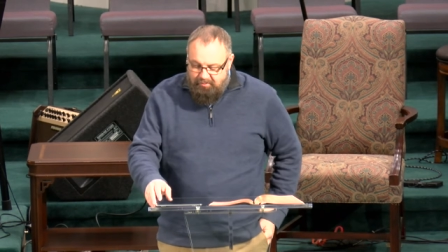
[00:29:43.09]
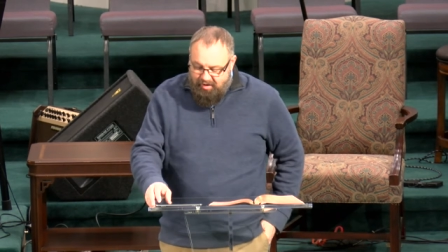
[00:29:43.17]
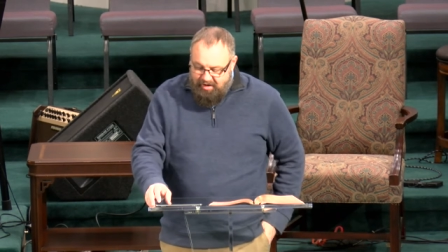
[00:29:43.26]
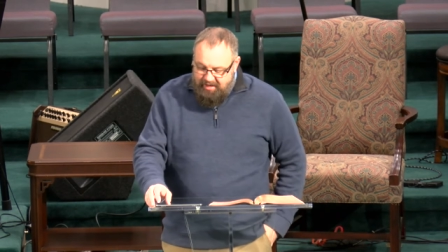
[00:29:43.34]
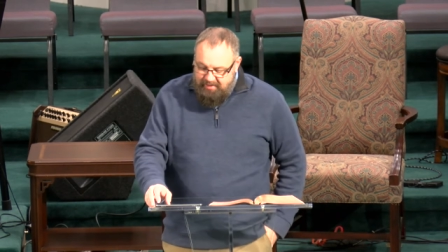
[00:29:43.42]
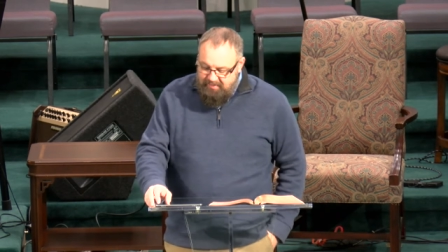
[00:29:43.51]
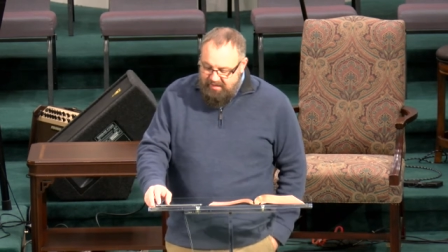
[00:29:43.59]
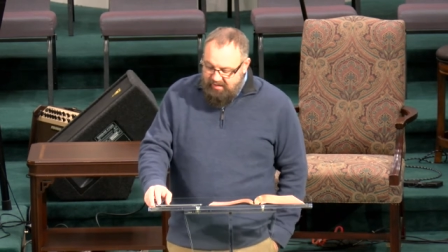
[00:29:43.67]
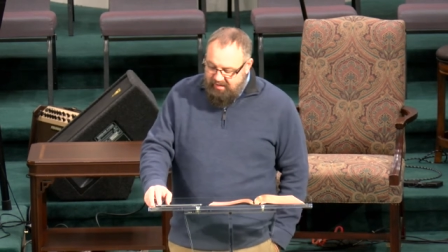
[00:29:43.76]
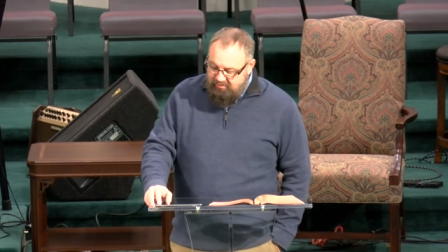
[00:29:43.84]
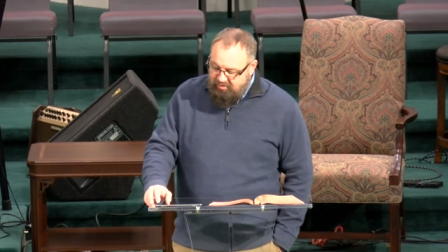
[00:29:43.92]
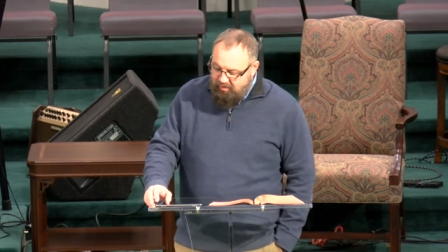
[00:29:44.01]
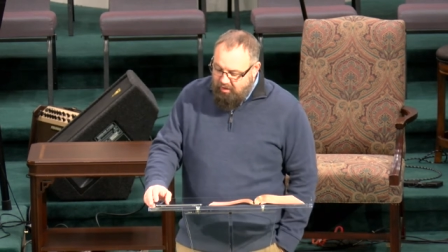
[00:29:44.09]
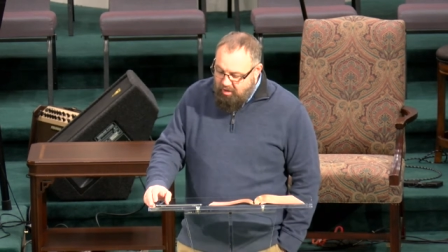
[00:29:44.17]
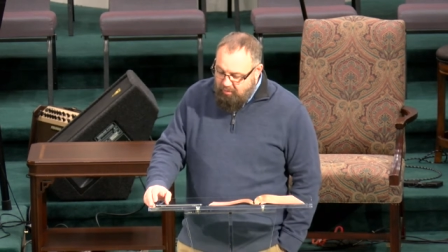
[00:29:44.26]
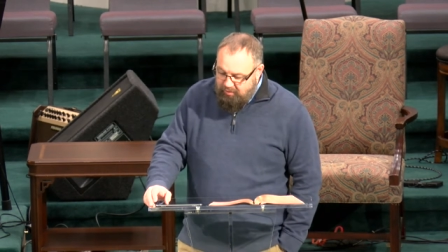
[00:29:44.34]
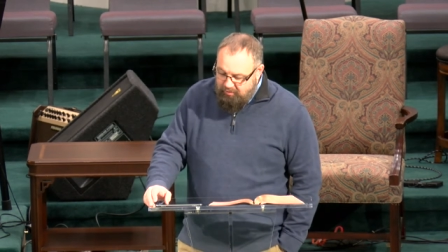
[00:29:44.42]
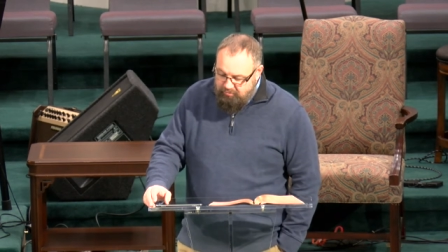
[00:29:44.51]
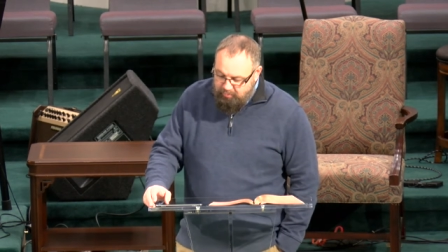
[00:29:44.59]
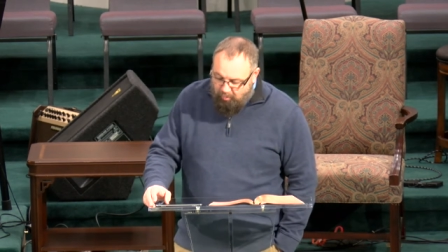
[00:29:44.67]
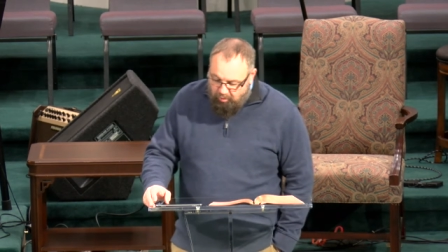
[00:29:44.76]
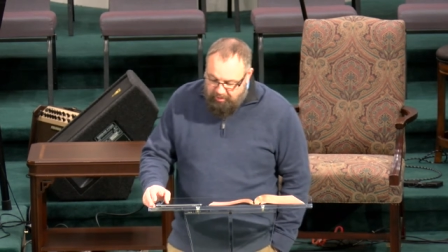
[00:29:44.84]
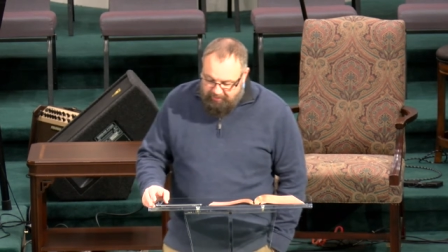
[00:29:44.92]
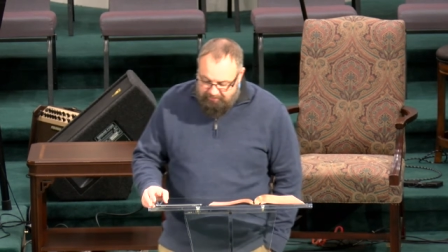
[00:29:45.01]
pray until almost
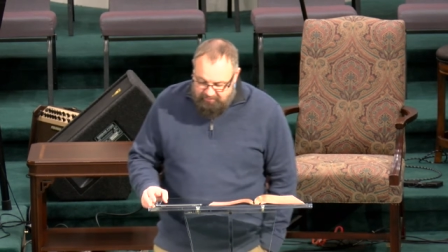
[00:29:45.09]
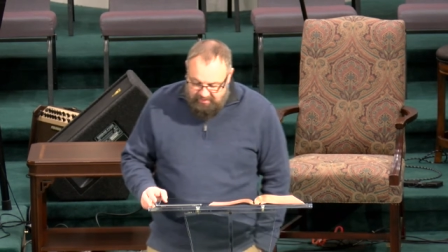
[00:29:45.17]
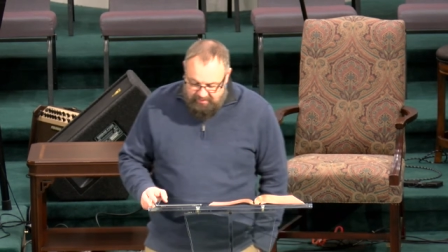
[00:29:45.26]
morning.